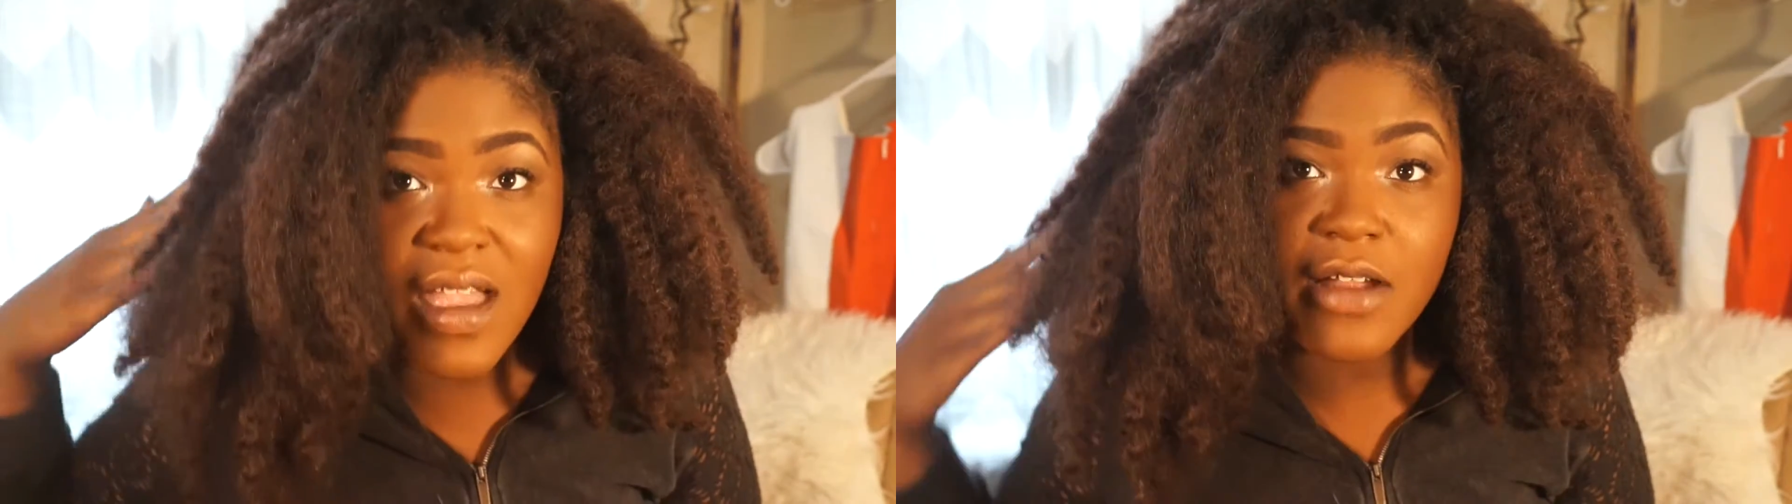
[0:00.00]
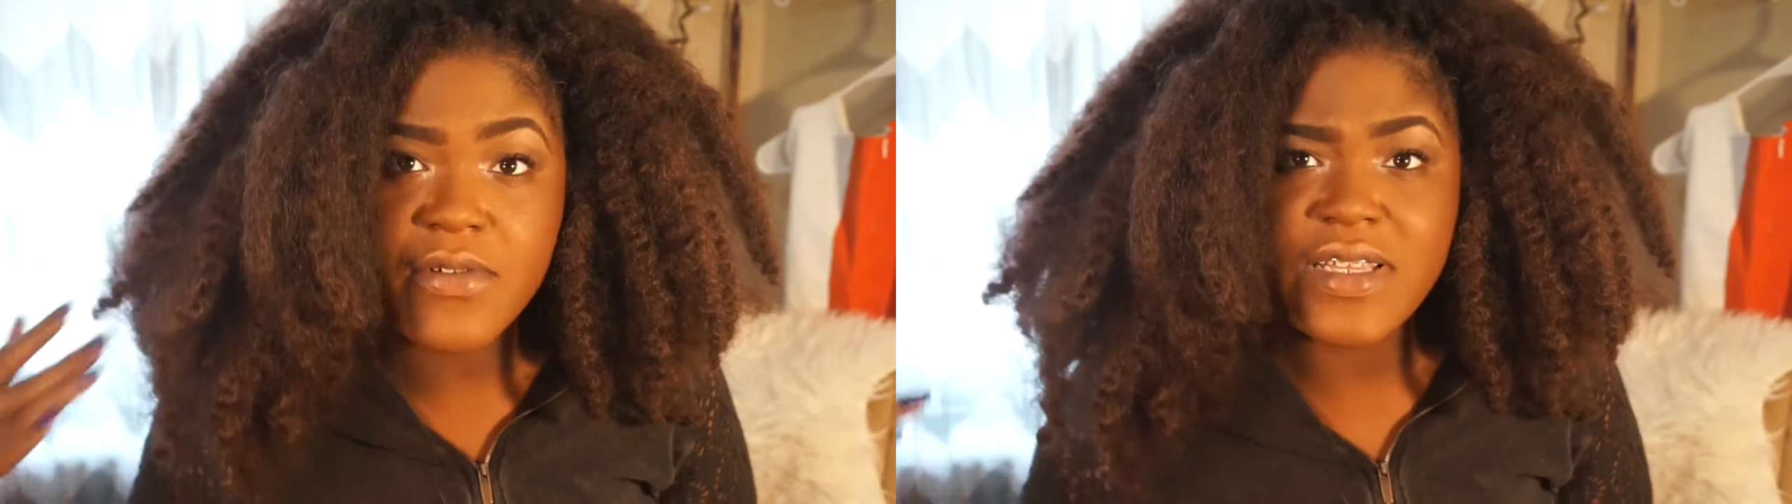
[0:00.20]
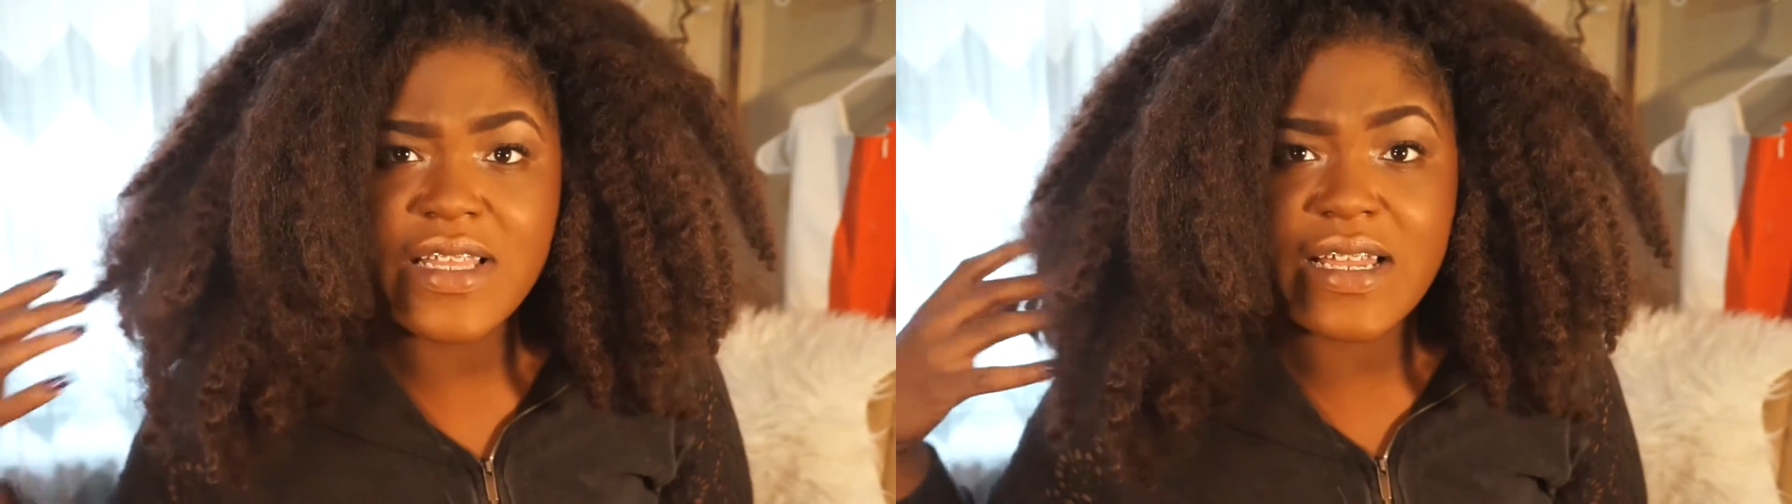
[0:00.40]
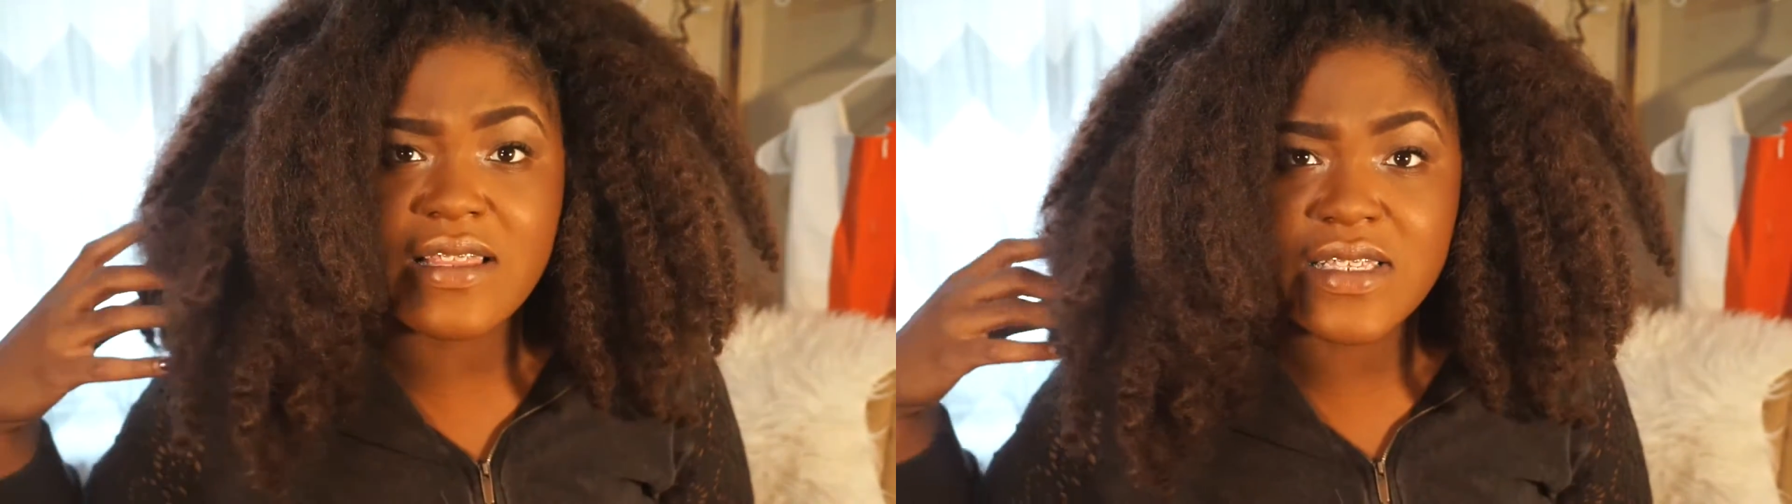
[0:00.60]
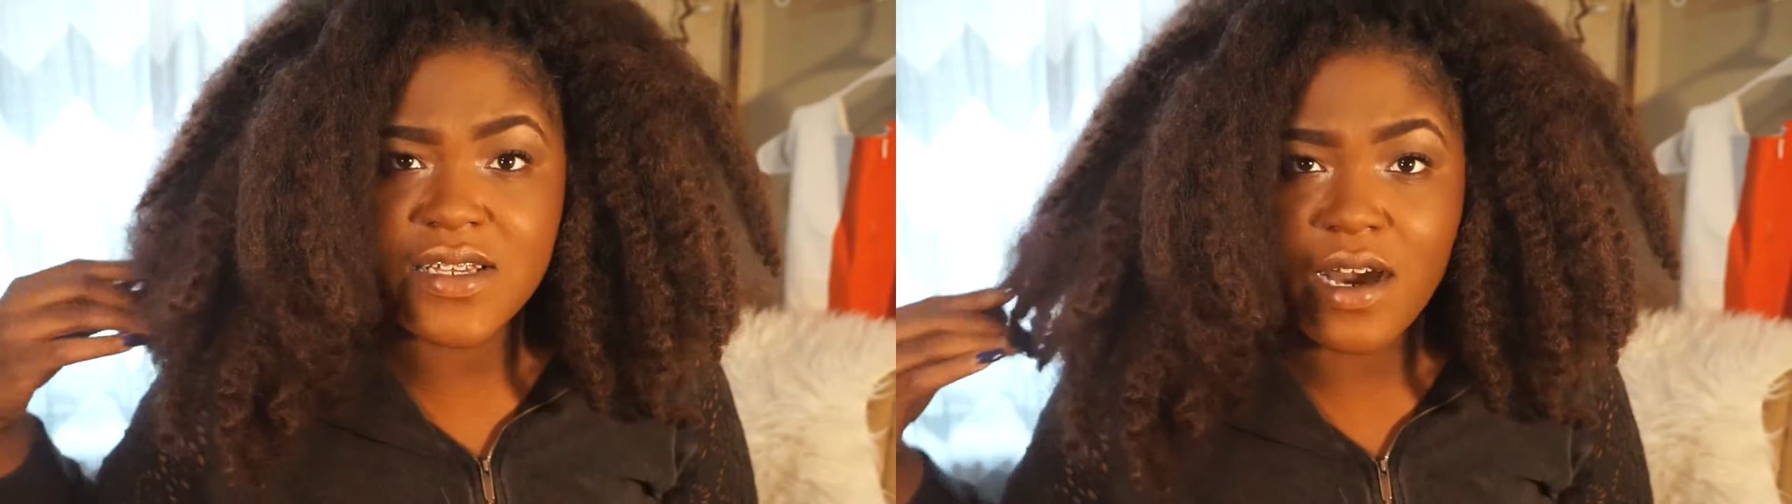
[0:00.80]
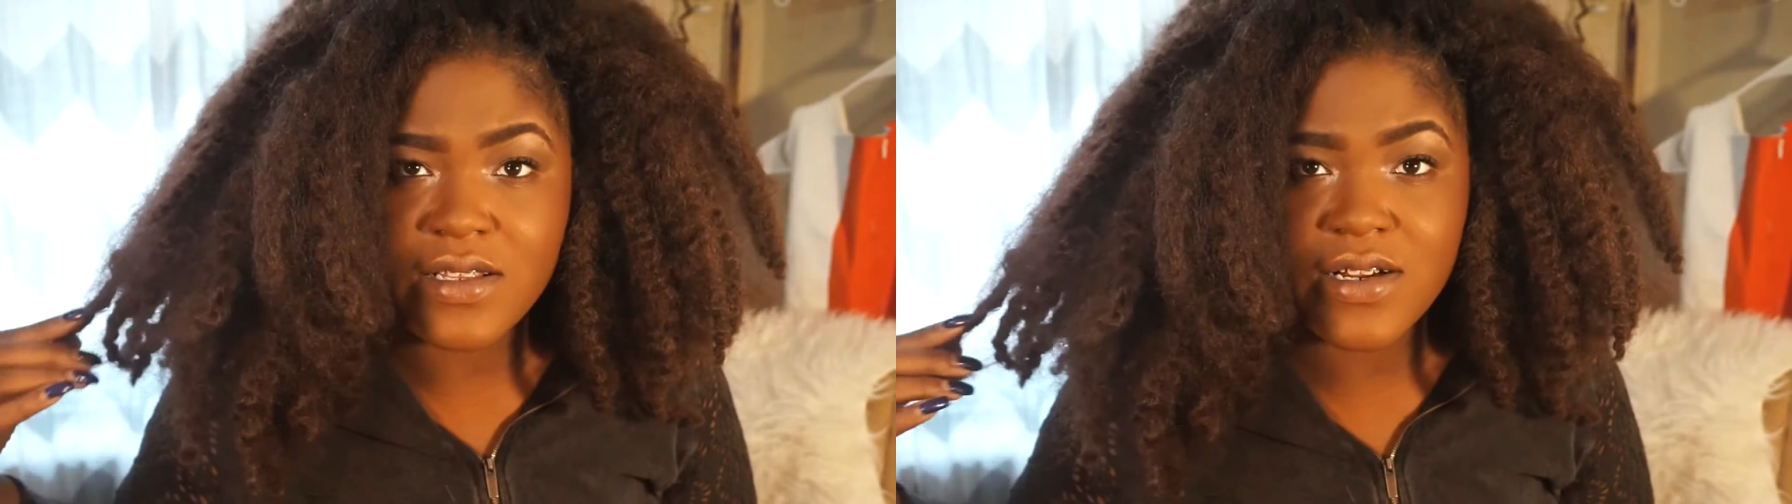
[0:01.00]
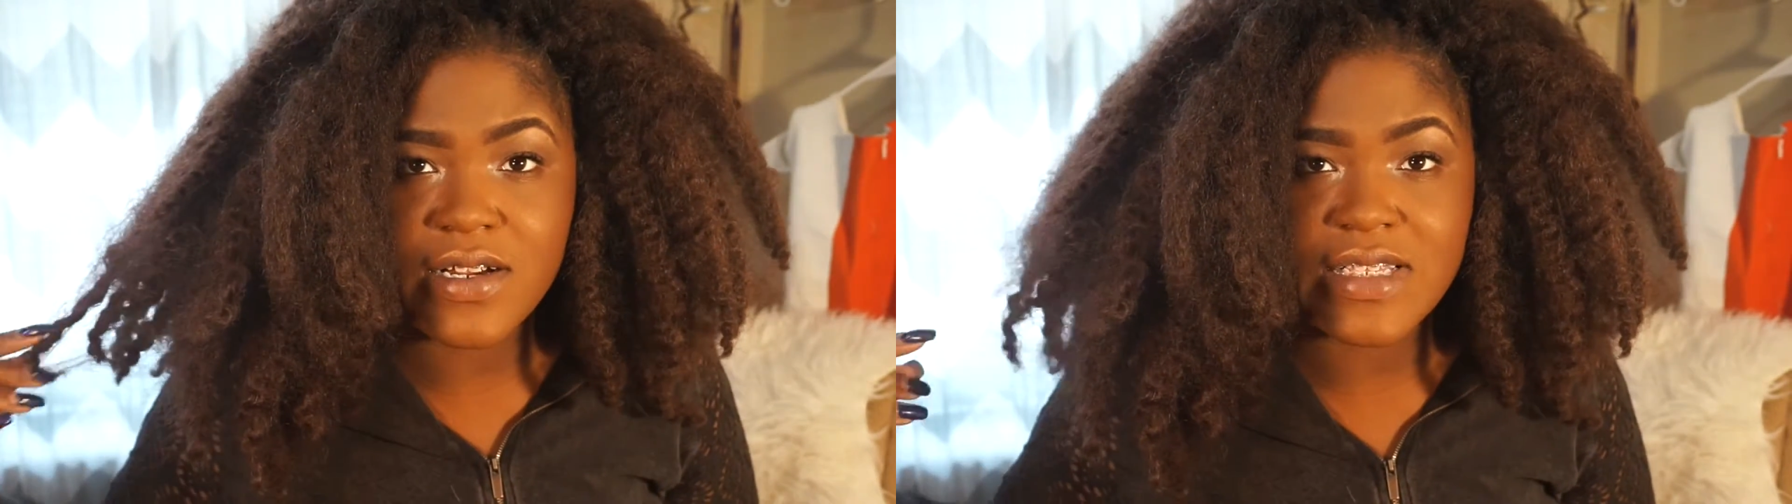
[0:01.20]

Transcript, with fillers: I really like this color.